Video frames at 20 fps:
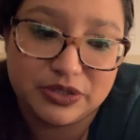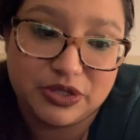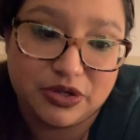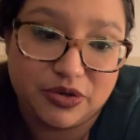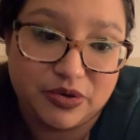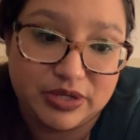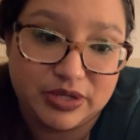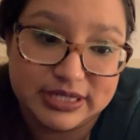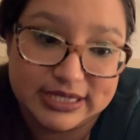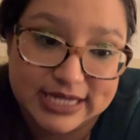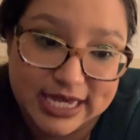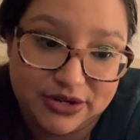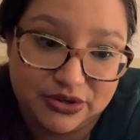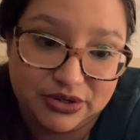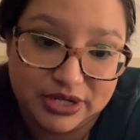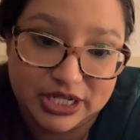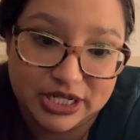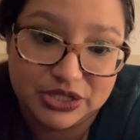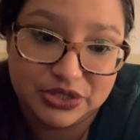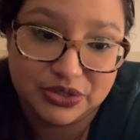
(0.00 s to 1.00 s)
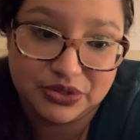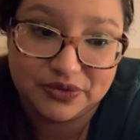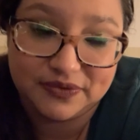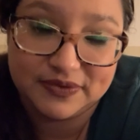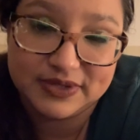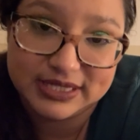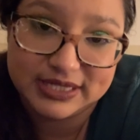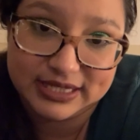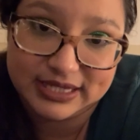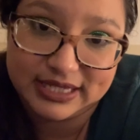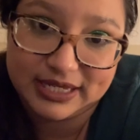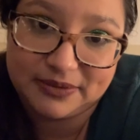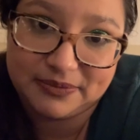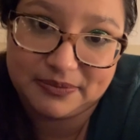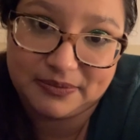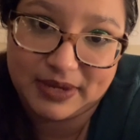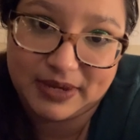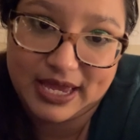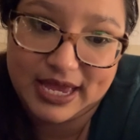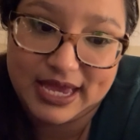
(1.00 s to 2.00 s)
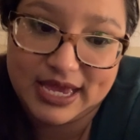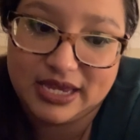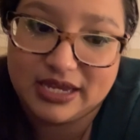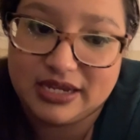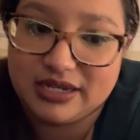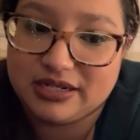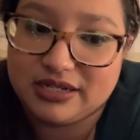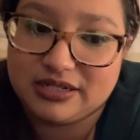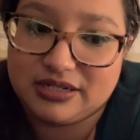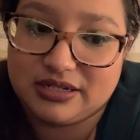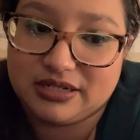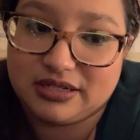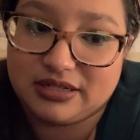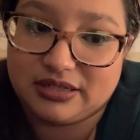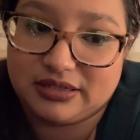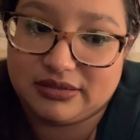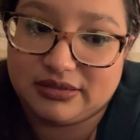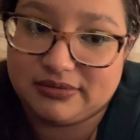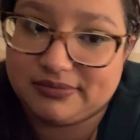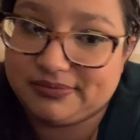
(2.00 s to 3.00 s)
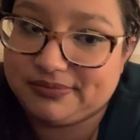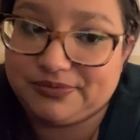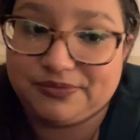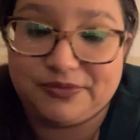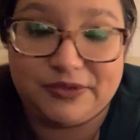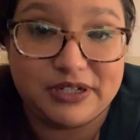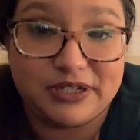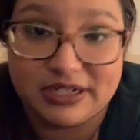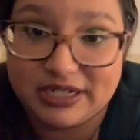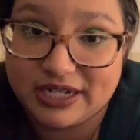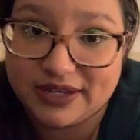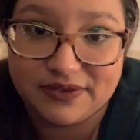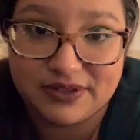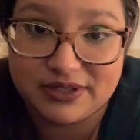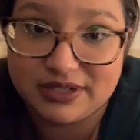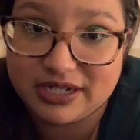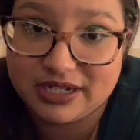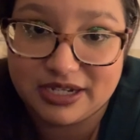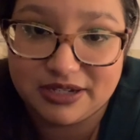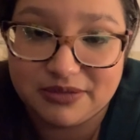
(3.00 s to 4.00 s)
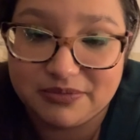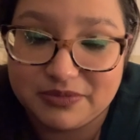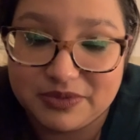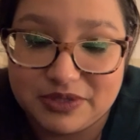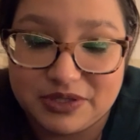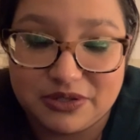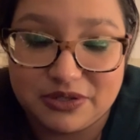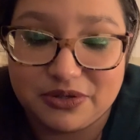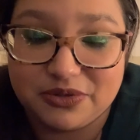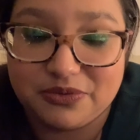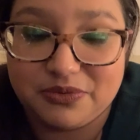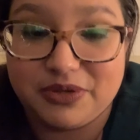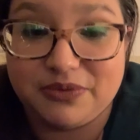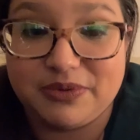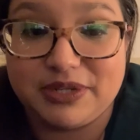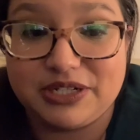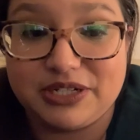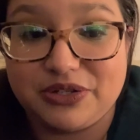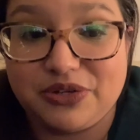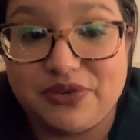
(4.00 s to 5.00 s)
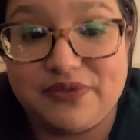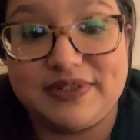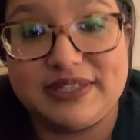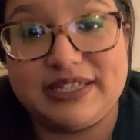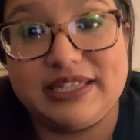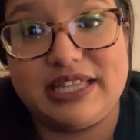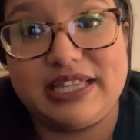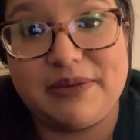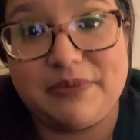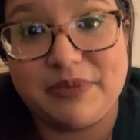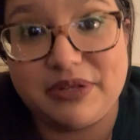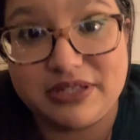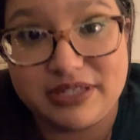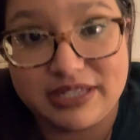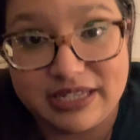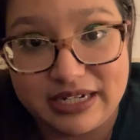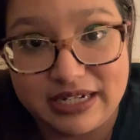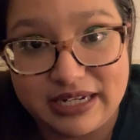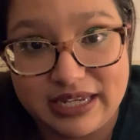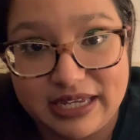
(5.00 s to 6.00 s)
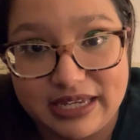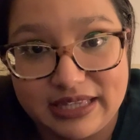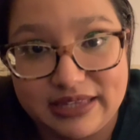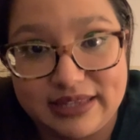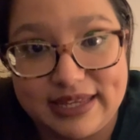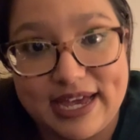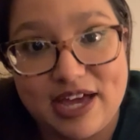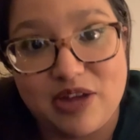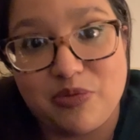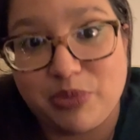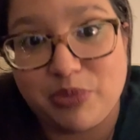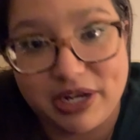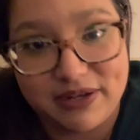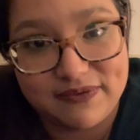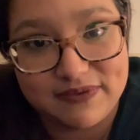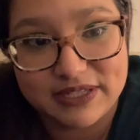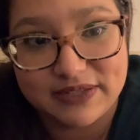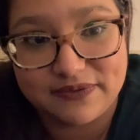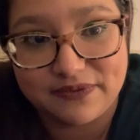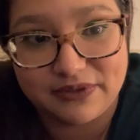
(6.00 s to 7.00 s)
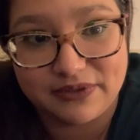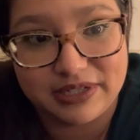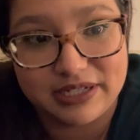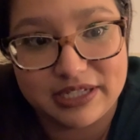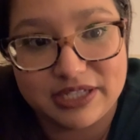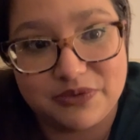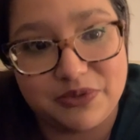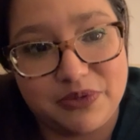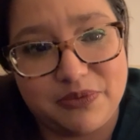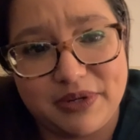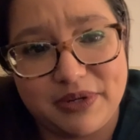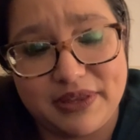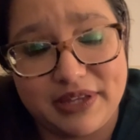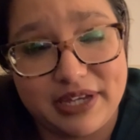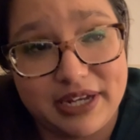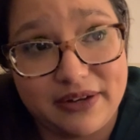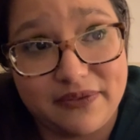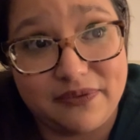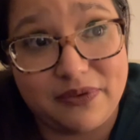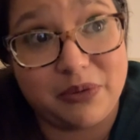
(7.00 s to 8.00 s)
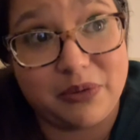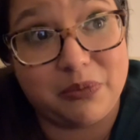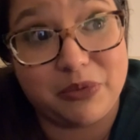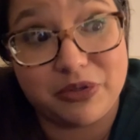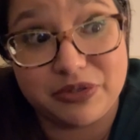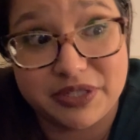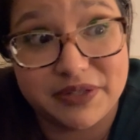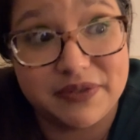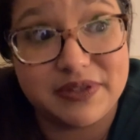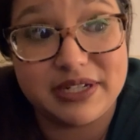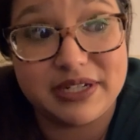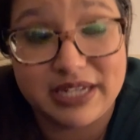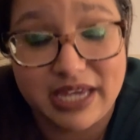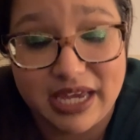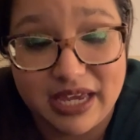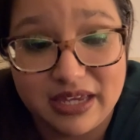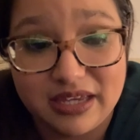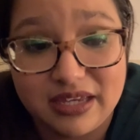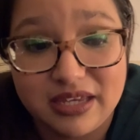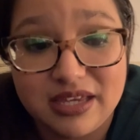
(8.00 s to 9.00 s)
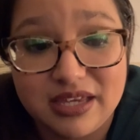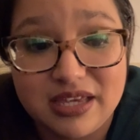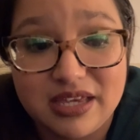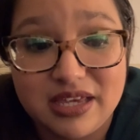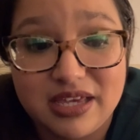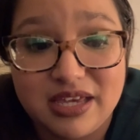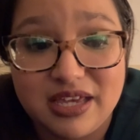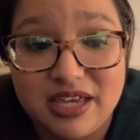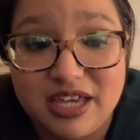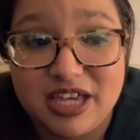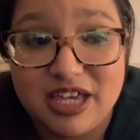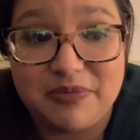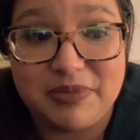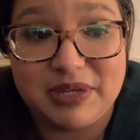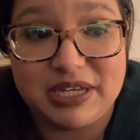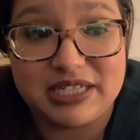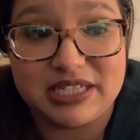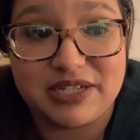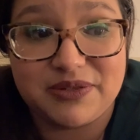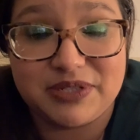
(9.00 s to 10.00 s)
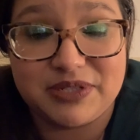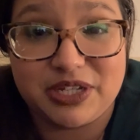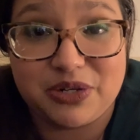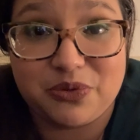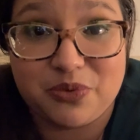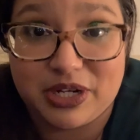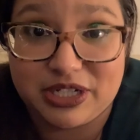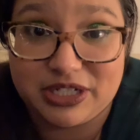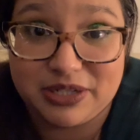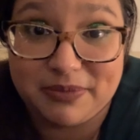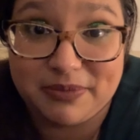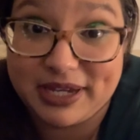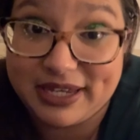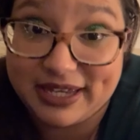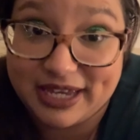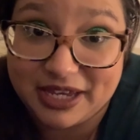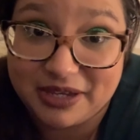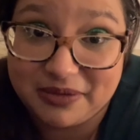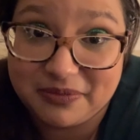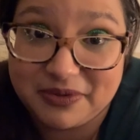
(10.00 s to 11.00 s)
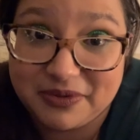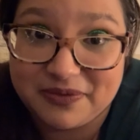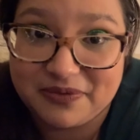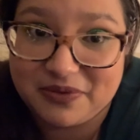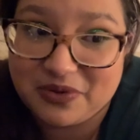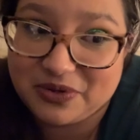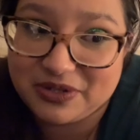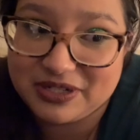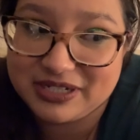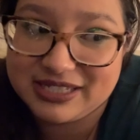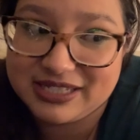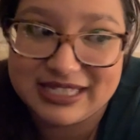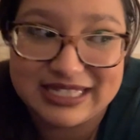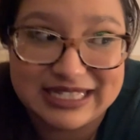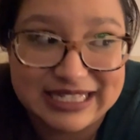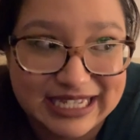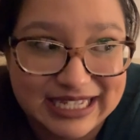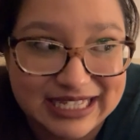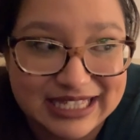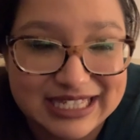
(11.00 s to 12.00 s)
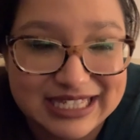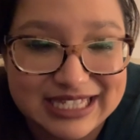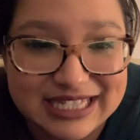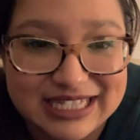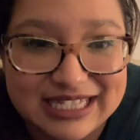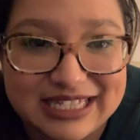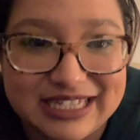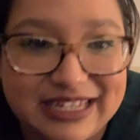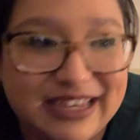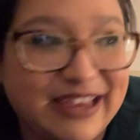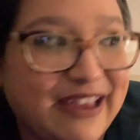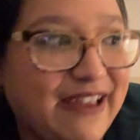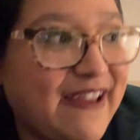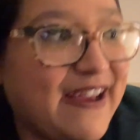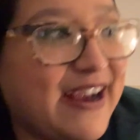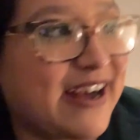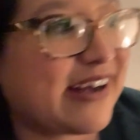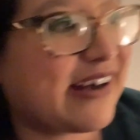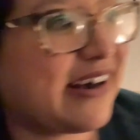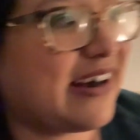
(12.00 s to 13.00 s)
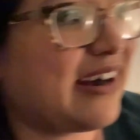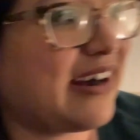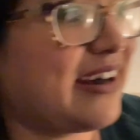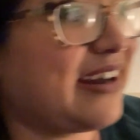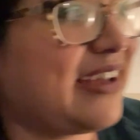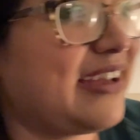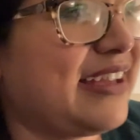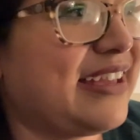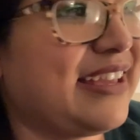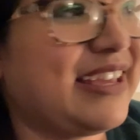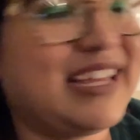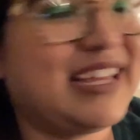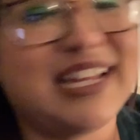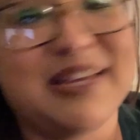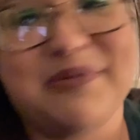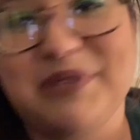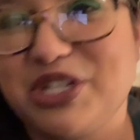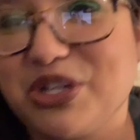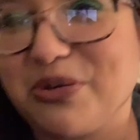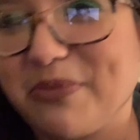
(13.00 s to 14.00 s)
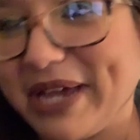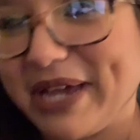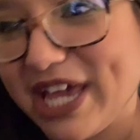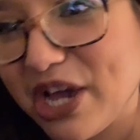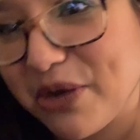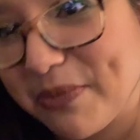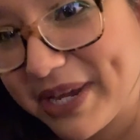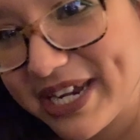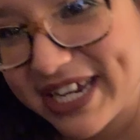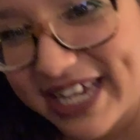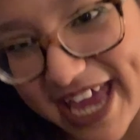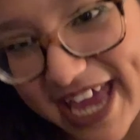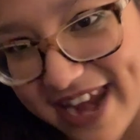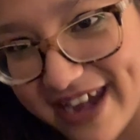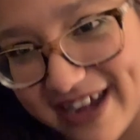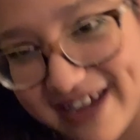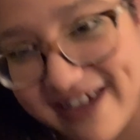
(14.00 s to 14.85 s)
to go on Saturday to go visit them, and we didn't have the time. So we went to go visit them on Sunday. They had breakfast for us. We were there for most of the day because I was there watching my game, of course, the Saints. Let me show my helmet again.